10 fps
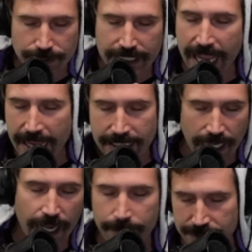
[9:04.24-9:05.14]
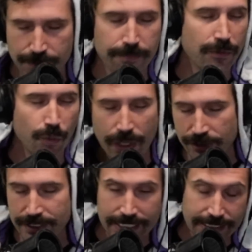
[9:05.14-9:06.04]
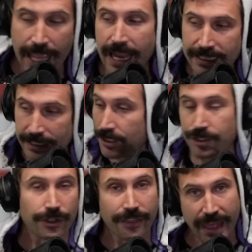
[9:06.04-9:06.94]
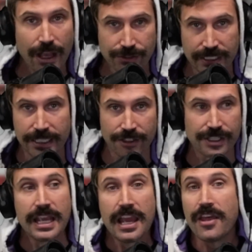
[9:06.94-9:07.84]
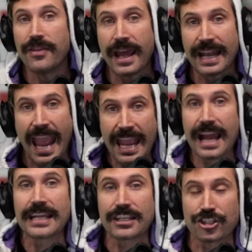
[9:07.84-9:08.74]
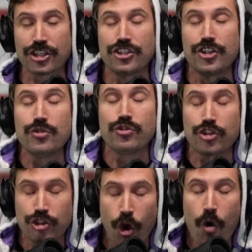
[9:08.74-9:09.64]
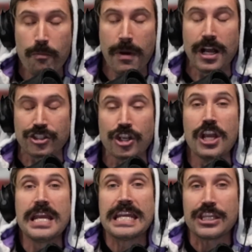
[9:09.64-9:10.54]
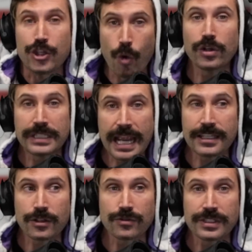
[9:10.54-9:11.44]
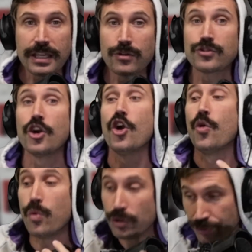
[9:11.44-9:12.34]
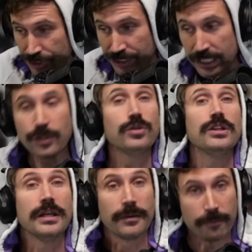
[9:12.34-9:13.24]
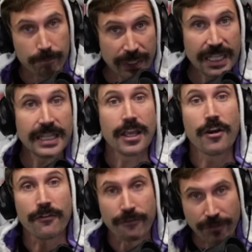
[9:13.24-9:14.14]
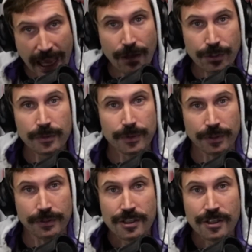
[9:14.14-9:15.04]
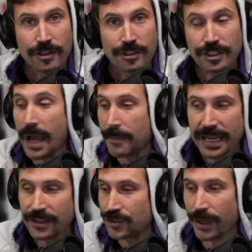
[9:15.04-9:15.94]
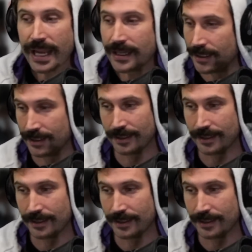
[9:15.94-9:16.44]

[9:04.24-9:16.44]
day comes, whether it's in 10 years or a thousand years, that AI can just do so much, your technical skills will still be valuable. Stop making the trade.